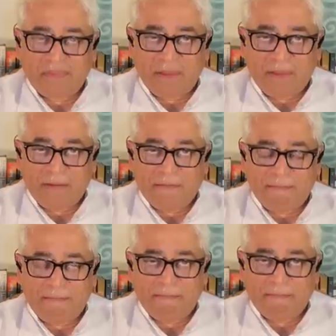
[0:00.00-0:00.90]

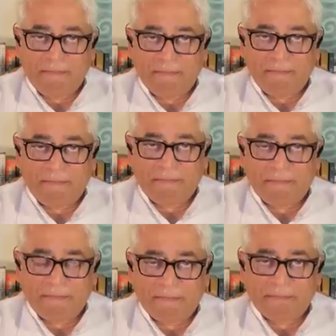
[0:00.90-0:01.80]

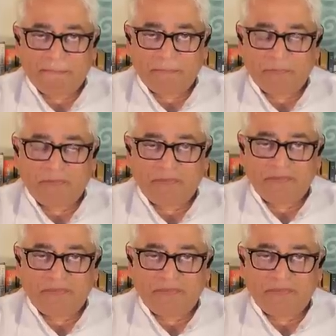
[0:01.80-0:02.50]
(silent)